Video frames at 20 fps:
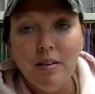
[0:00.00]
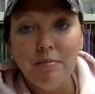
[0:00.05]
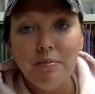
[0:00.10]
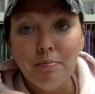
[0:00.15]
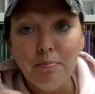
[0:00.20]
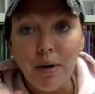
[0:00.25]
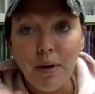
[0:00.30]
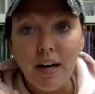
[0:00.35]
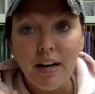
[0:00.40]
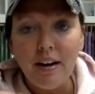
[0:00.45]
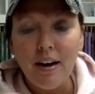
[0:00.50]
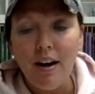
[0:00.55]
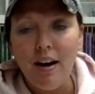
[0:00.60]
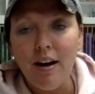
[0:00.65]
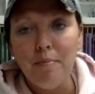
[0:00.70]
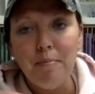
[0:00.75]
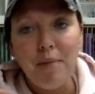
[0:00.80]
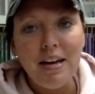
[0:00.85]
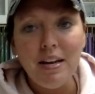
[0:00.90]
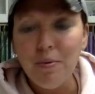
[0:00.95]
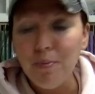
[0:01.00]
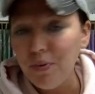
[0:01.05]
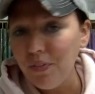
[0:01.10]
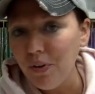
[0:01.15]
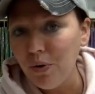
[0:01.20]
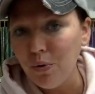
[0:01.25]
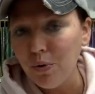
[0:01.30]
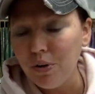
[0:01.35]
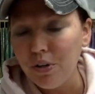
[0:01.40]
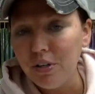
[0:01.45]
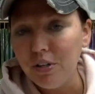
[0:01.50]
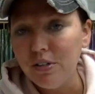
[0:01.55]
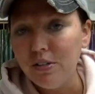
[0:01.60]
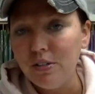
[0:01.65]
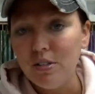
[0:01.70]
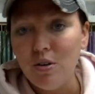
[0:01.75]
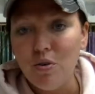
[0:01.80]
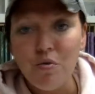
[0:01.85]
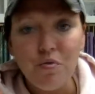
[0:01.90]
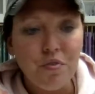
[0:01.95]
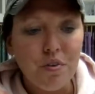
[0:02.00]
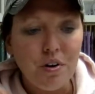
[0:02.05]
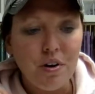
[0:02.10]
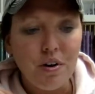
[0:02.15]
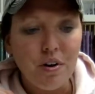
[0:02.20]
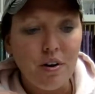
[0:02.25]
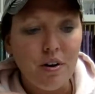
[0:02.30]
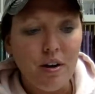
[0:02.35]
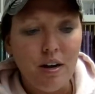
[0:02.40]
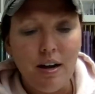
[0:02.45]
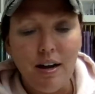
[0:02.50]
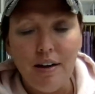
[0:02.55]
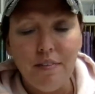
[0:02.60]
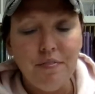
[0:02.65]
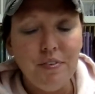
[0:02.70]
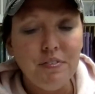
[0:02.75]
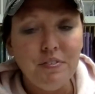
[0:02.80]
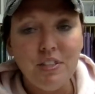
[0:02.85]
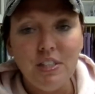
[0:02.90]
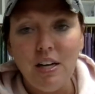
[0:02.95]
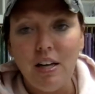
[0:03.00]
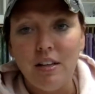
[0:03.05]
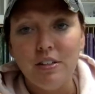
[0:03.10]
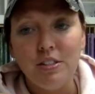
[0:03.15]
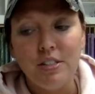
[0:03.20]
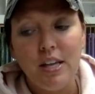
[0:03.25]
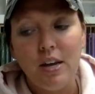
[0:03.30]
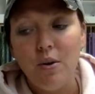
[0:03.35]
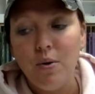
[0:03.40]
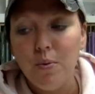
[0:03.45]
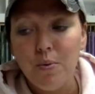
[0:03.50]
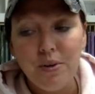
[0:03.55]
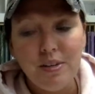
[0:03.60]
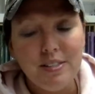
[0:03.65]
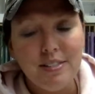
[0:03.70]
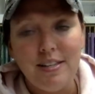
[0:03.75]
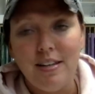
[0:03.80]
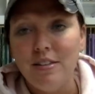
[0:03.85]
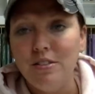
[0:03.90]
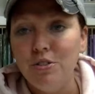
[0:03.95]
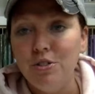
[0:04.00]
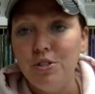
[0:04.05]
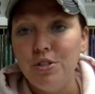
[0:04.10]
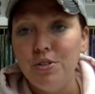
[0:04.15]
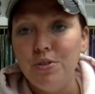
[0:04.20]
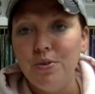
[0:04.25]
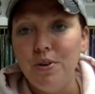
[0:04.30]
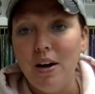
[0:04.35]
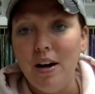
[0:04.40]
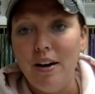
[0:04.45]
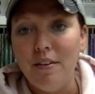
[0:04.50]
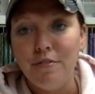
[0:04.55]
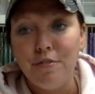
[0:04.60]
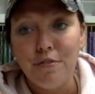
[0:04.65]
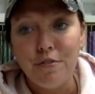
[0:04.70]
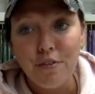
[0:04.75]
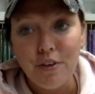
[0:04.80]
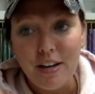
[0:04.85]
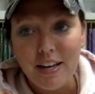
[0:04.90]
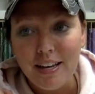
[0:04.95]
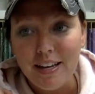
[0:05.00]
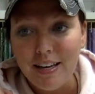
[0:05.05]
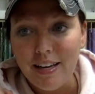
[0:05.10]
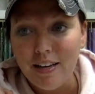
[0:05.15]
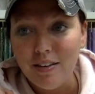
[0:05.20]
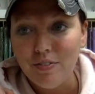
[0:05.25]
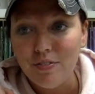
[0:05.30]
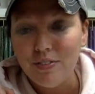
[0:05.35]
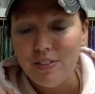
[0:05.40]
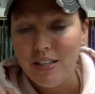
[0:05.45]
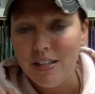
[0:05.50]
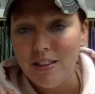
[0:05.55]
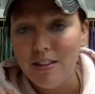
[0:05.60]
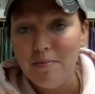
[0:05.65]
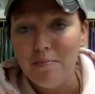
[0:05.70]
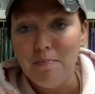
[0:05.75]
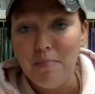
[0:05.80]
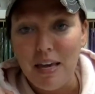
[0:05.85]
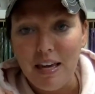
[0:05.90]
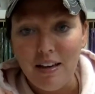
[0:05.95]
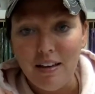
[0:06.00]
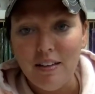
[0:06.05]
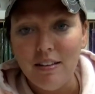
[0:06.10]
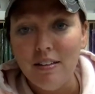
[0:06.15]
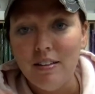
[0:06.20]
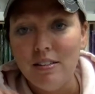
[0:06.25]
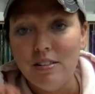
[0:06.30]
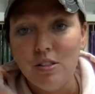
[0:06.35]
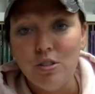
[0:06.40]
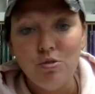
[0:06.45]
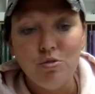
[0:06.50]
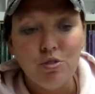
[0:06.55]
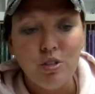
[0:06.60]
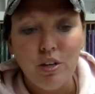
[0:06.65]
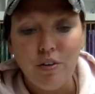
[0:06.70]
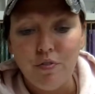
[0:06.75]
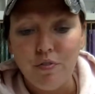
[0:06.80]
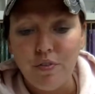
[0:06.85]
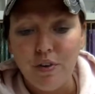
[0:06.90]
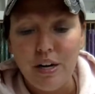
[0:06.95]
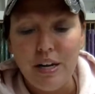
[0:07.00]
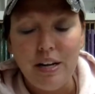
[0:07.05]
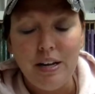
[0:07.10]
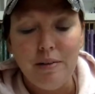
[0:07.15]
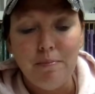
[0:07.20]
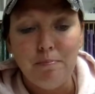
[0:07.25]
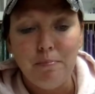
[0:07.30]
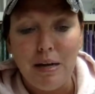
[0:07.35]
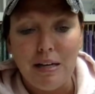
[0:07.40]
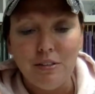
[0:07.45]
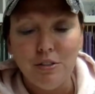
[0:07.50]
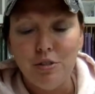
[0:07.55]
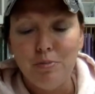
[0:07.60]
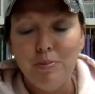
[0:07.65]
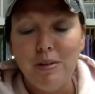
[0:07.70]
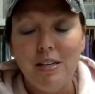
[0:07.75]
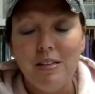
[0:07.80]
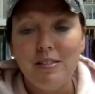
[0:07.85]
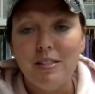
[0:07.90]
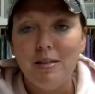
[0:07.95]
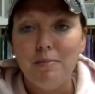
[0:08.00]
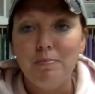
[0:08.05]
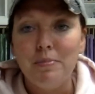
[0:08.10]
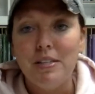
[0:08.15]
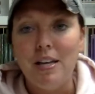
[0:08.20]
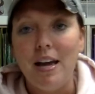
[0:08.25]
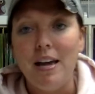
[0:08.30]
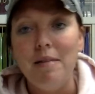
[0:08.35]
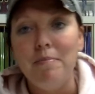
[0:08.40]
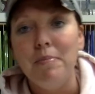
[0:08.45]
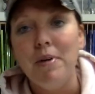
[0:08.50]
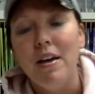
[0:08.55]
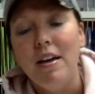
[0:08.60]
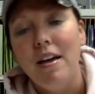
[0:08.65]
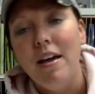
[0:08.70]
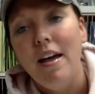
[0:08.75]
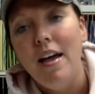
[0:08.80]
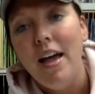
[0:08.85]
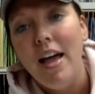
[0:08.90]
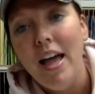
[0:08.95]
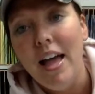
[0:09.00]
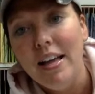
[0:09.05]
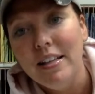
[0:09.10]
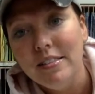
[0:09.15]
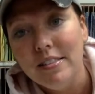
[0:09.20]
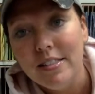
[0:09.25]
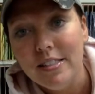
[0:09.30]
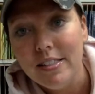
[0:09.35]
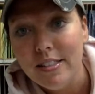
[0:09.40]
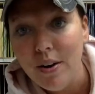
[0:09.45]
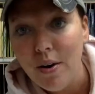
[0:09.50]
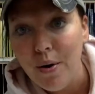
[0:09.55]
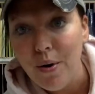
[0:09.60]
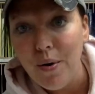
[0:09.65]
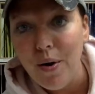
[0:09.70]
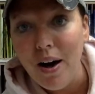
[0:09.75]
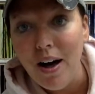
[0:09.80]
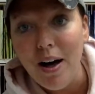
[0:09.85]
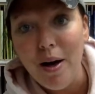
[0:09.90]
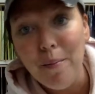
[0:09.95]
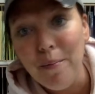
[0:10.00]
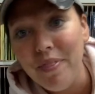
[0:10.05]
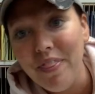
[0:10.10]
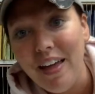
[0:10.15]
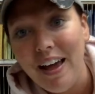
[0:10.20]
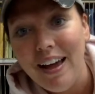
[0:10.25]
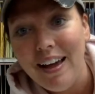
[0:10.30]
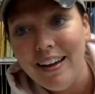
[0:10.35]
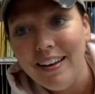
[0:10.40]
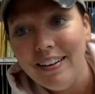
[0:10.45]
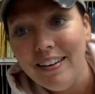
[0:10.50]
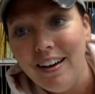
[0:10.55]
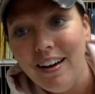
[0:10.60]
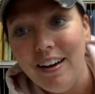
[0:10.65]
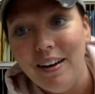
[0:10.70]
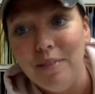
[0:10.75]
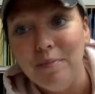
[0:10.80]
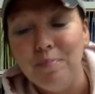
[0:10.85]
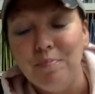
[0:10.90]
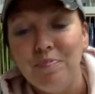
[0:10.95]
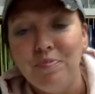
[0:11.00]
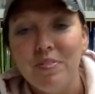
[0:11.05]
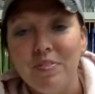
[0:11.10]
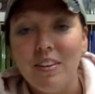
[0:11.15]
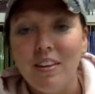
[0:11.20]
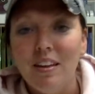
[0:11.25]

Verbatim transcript: but um, anyone that orders over uh, $50, I always send you a free gift in the mail. It's usually free embellishment of some type. And so um, that um,